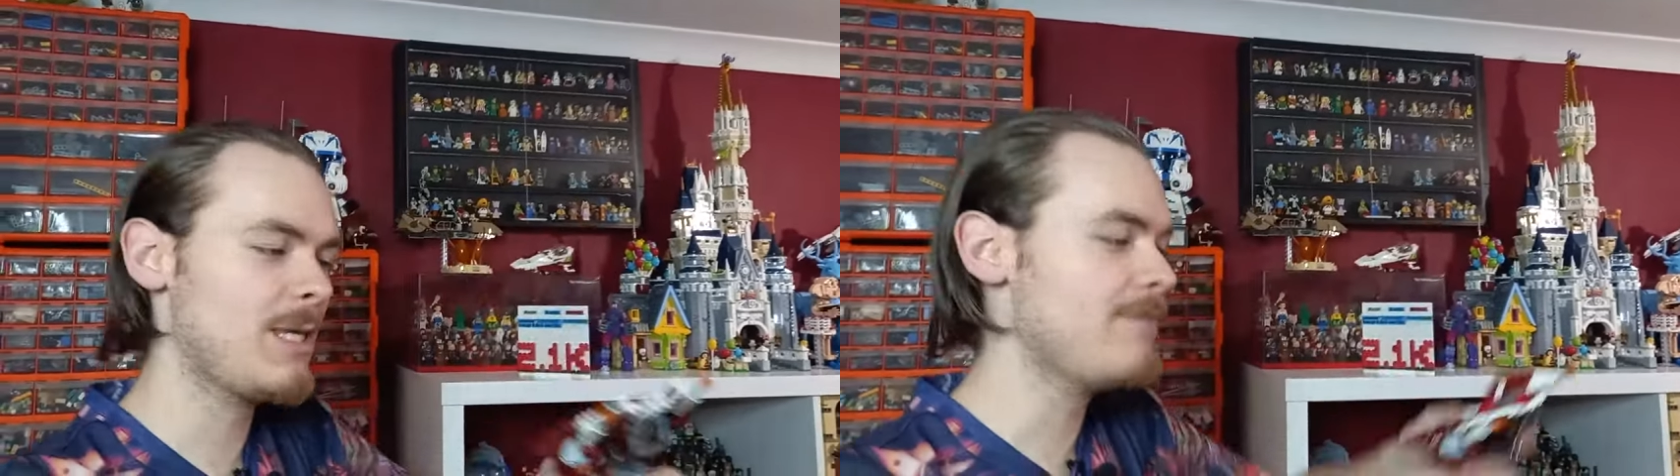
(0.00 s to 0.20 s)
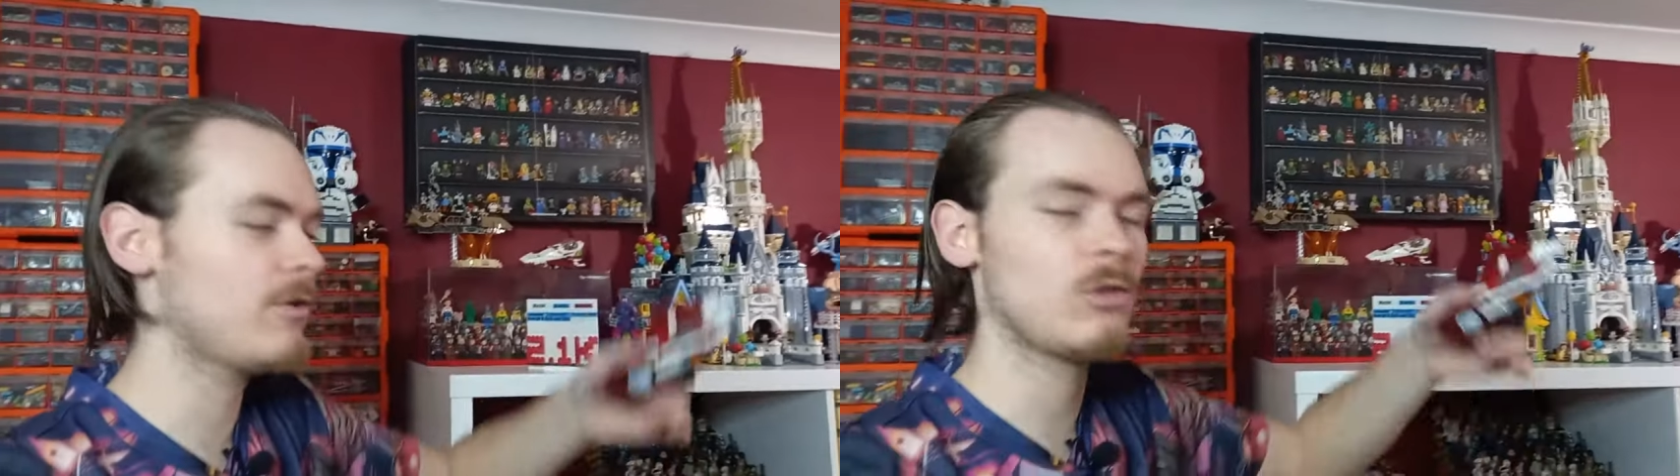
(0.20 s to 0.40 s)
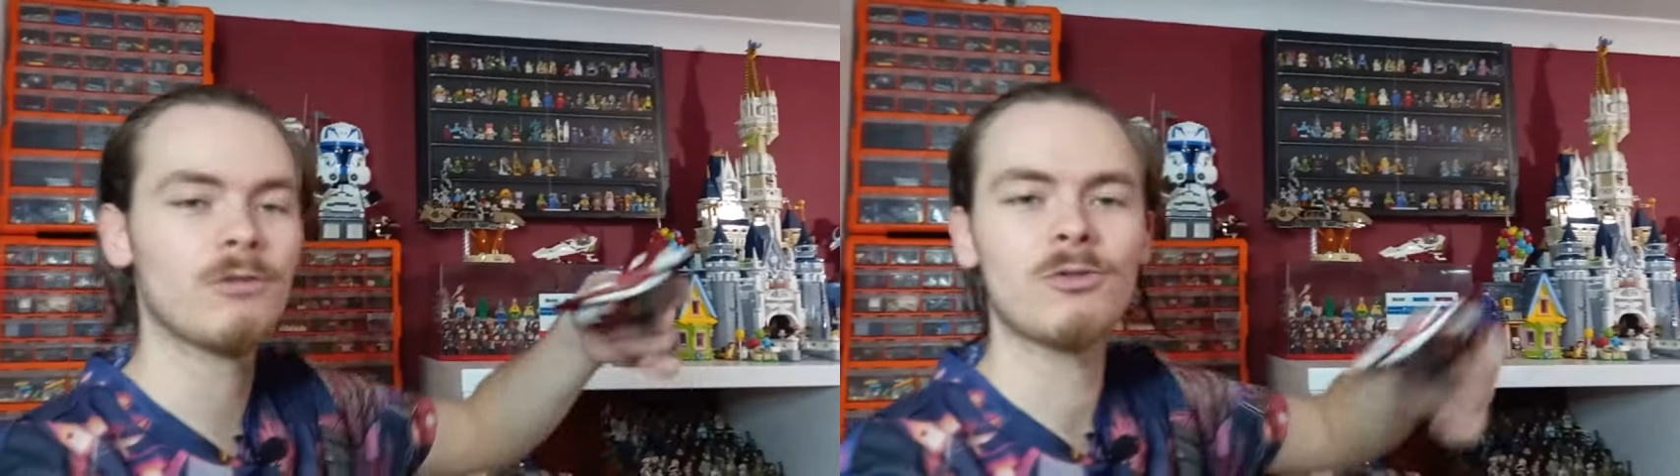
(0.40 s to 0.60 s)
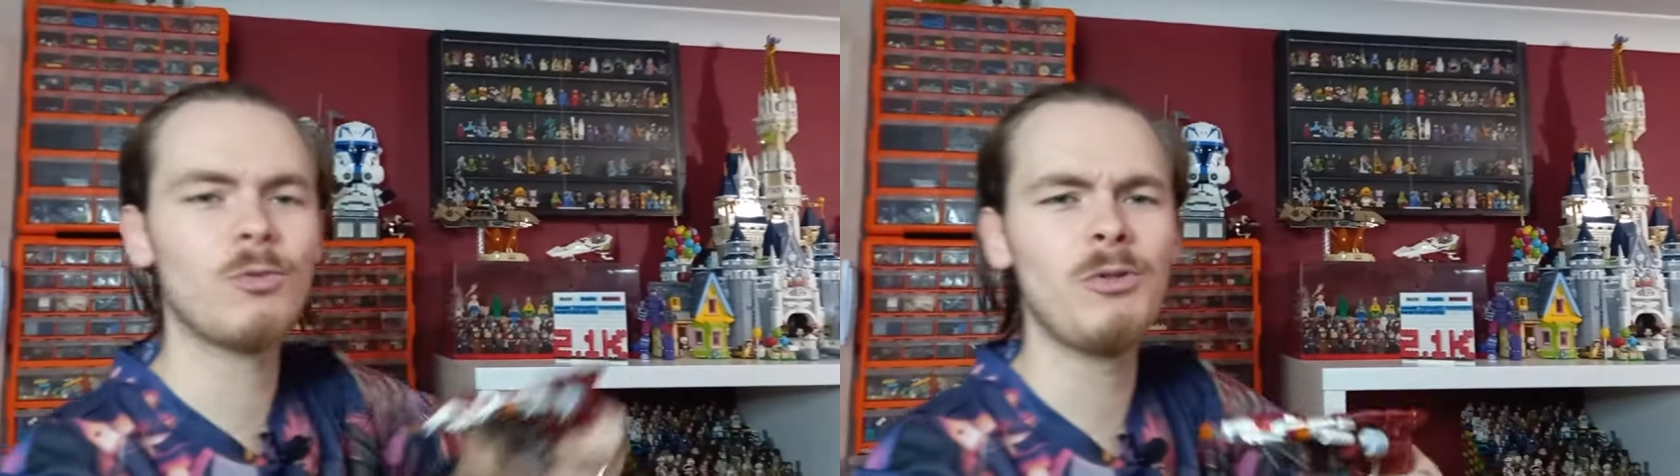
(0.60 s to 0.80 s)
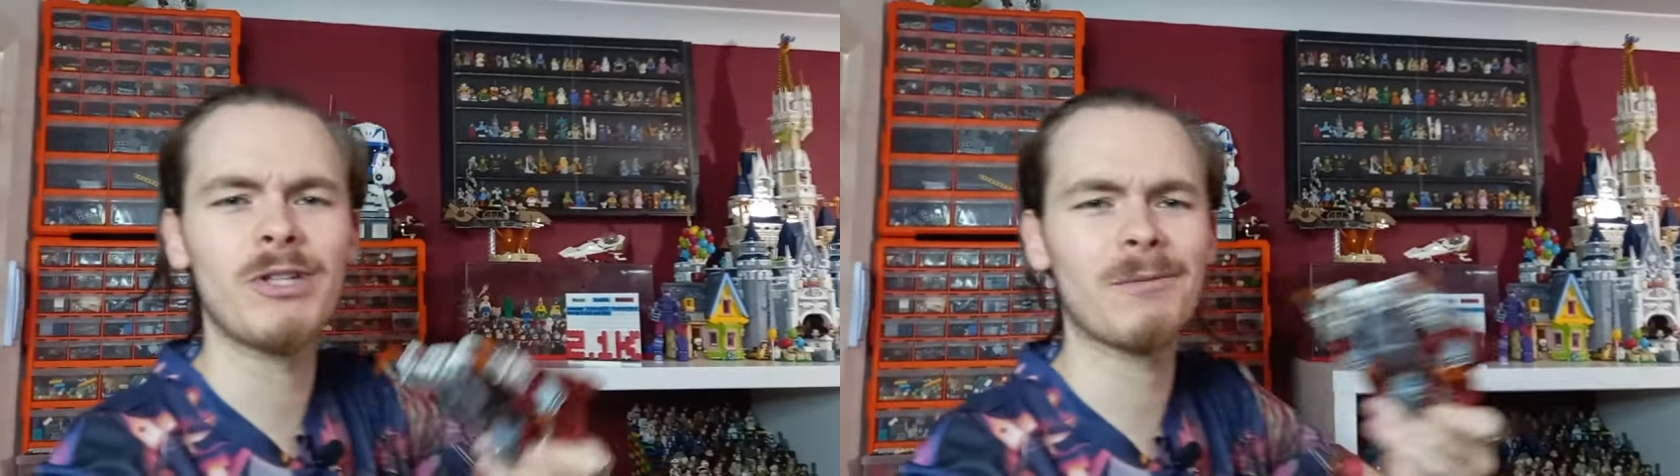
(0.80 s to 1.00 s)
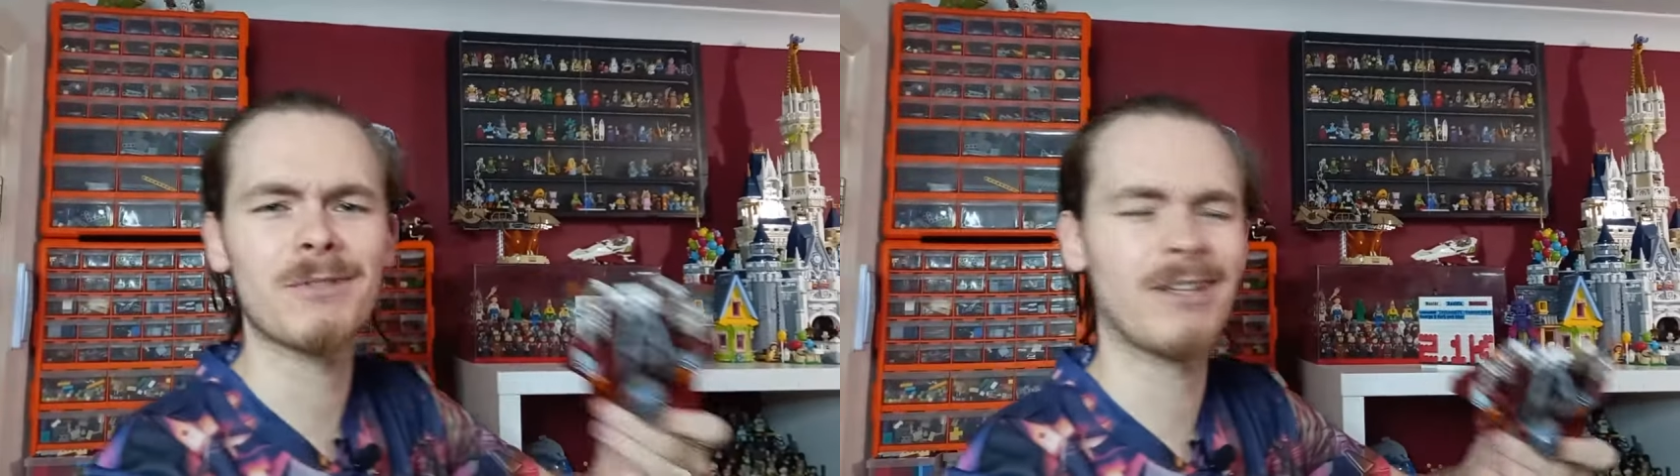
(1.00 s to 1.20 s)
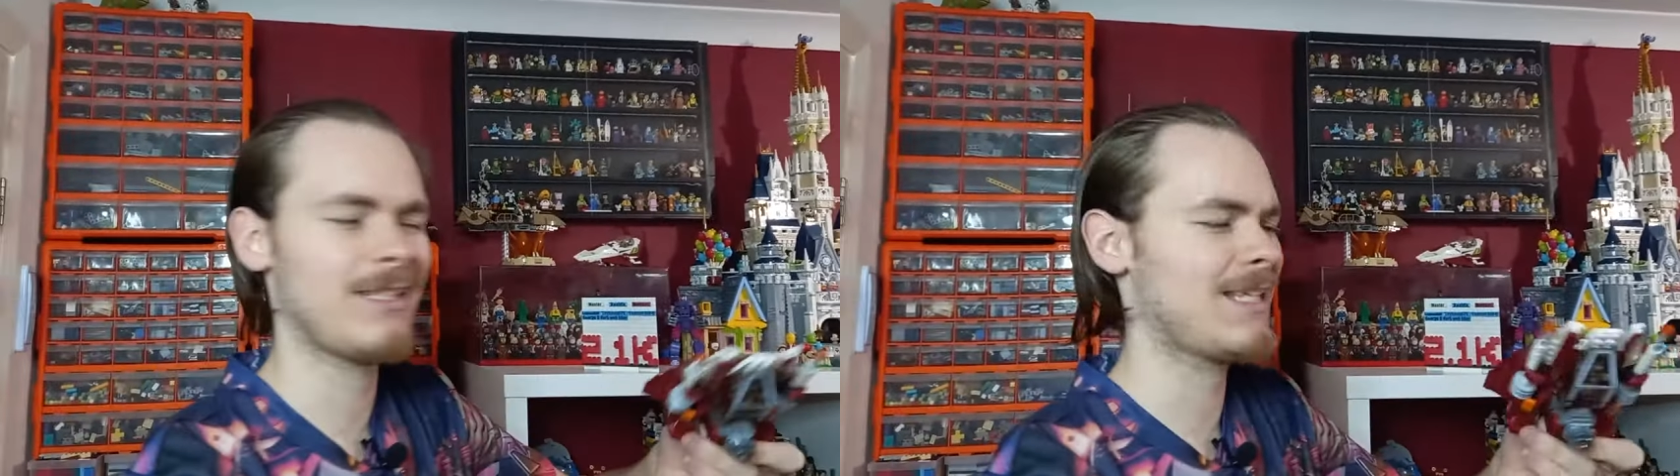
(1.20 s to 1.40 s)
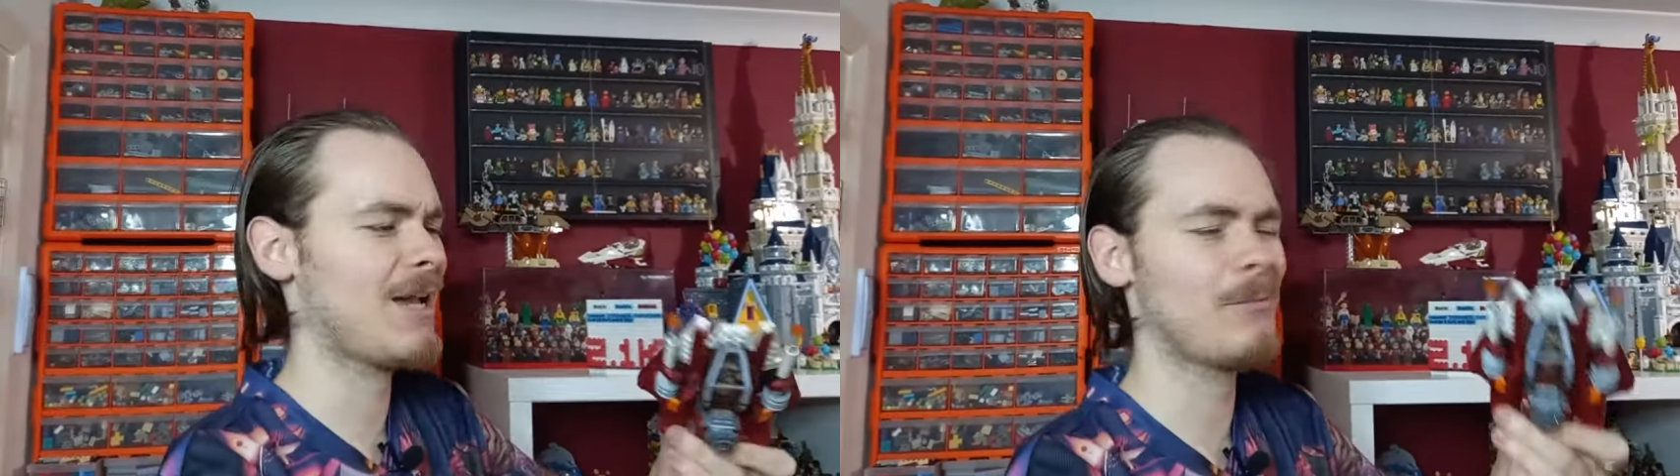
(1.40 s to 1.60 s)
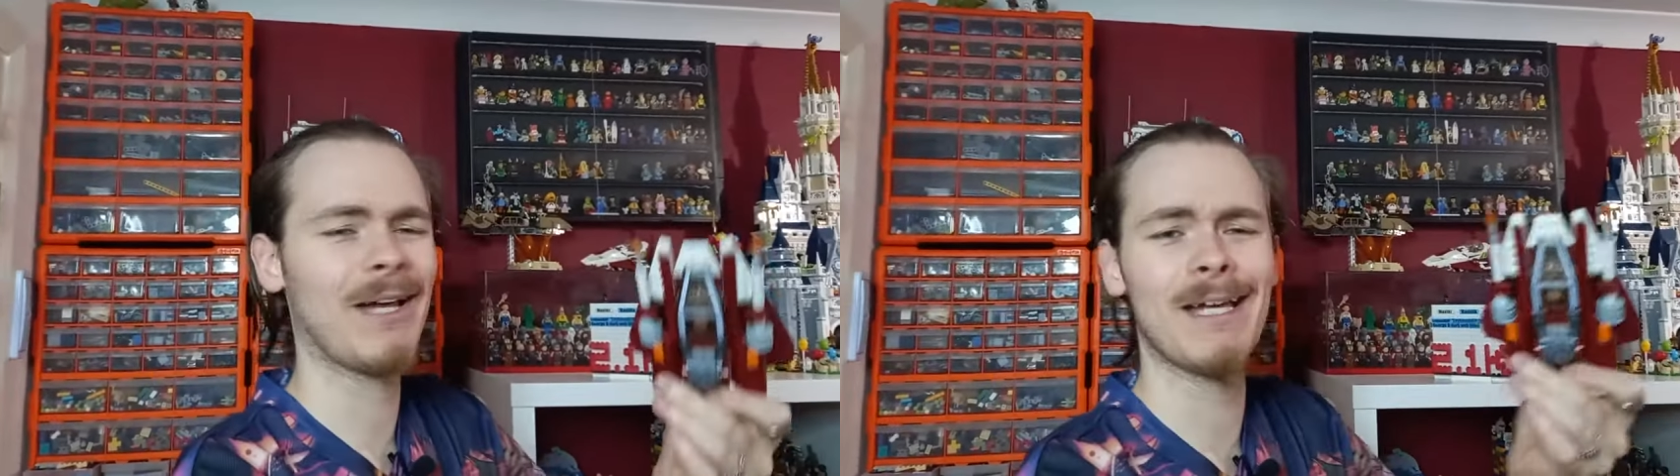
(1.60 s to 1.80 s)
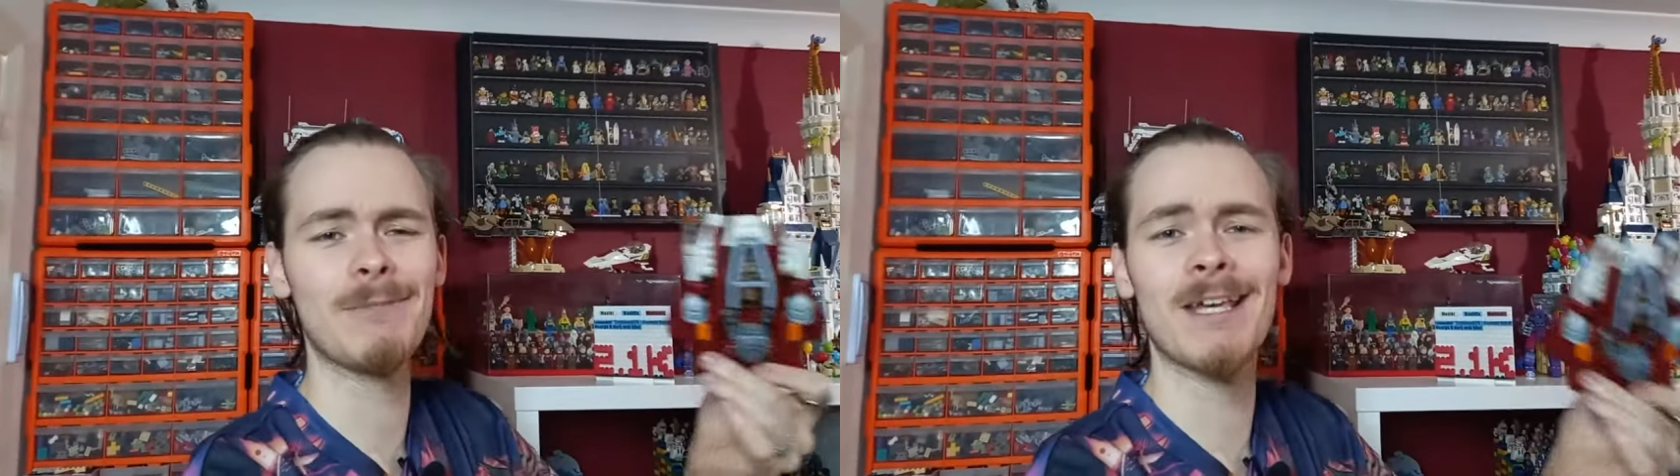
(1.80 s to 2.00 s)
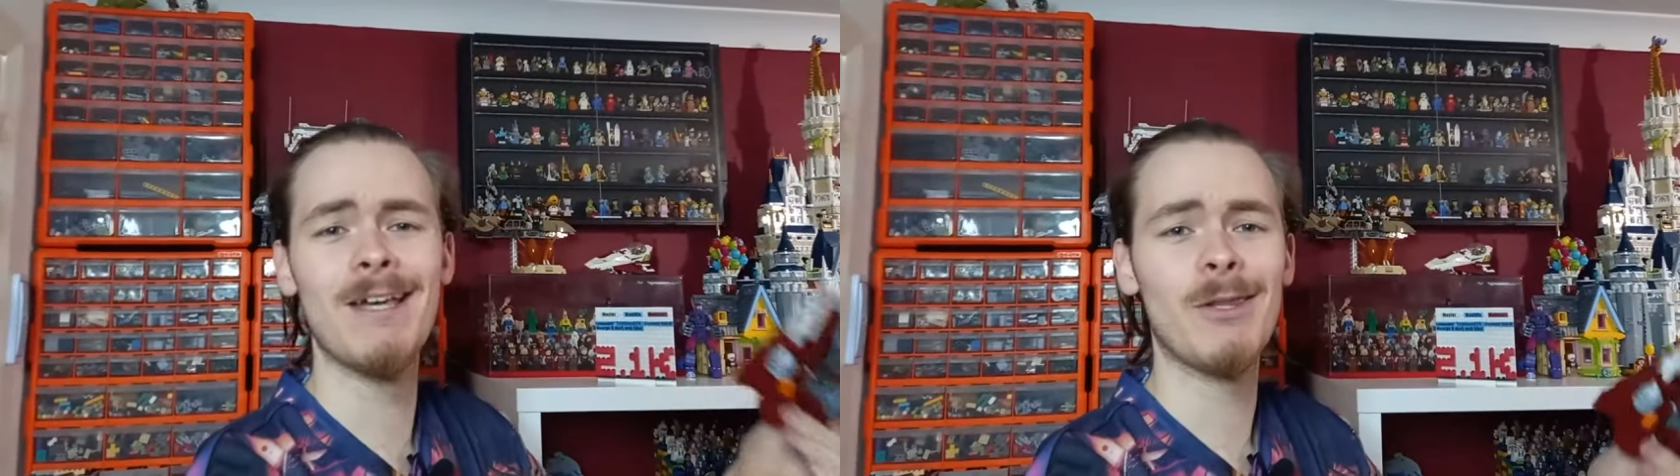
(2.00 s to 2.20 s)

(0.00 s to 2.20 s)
even swoosh upside down perhaps,